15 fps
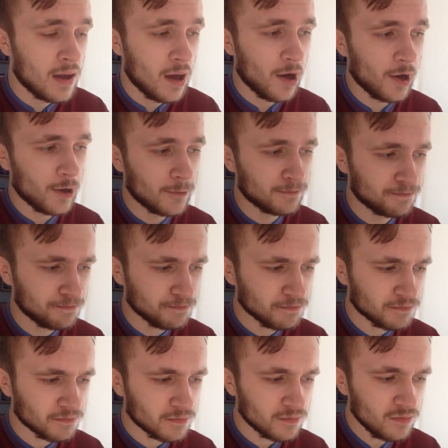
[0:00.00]

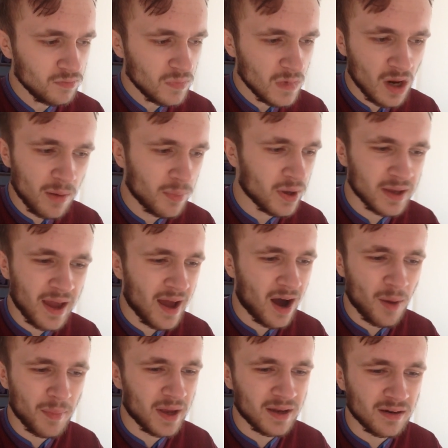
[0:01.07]
But yeah,
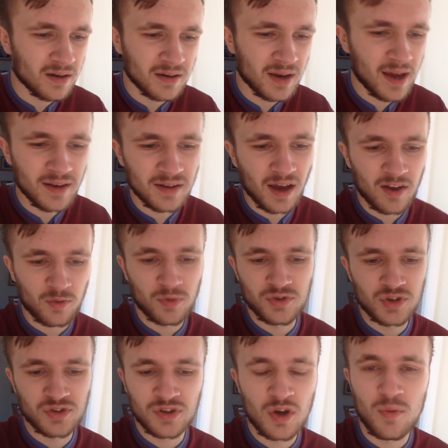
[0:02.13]
I mean, Nate Diaz was
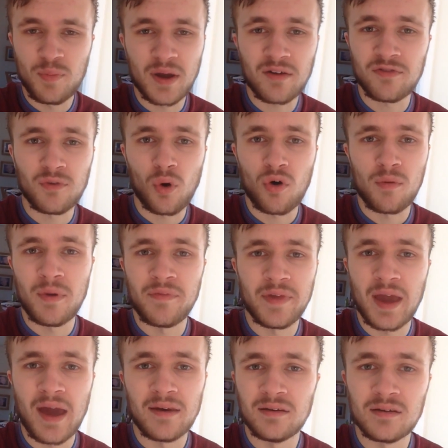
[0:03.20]
just too big for him in
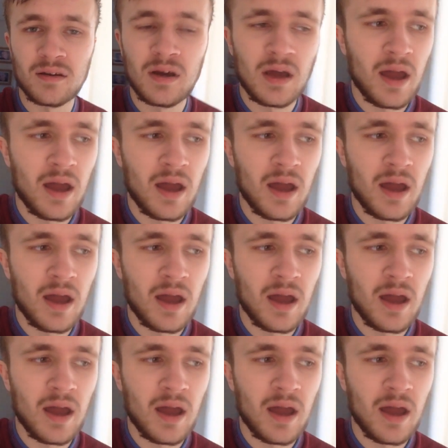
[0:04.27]
the end,